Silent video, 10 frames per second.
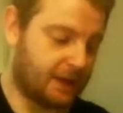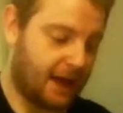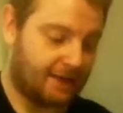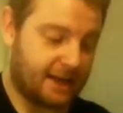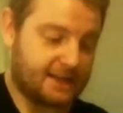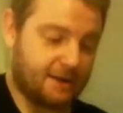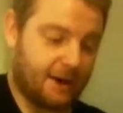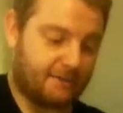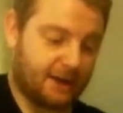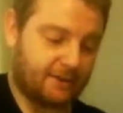And they still
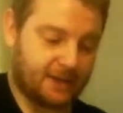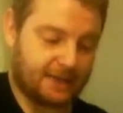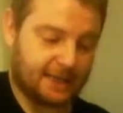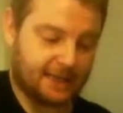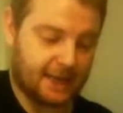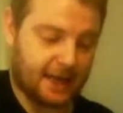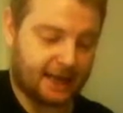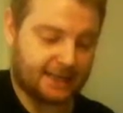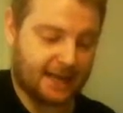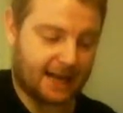haven't given us an
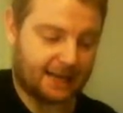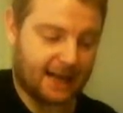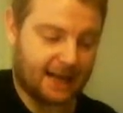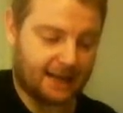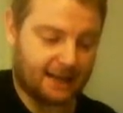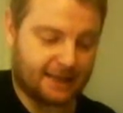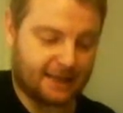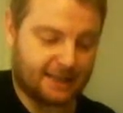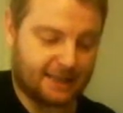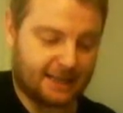exact date. They
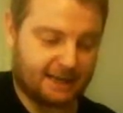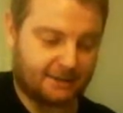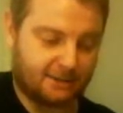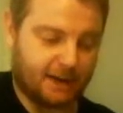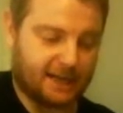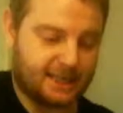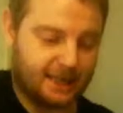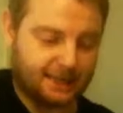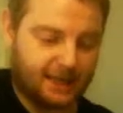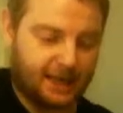just said
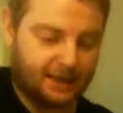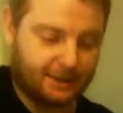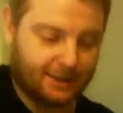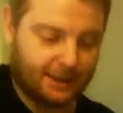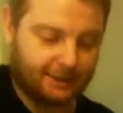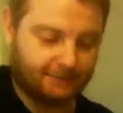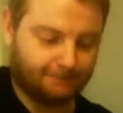2016, so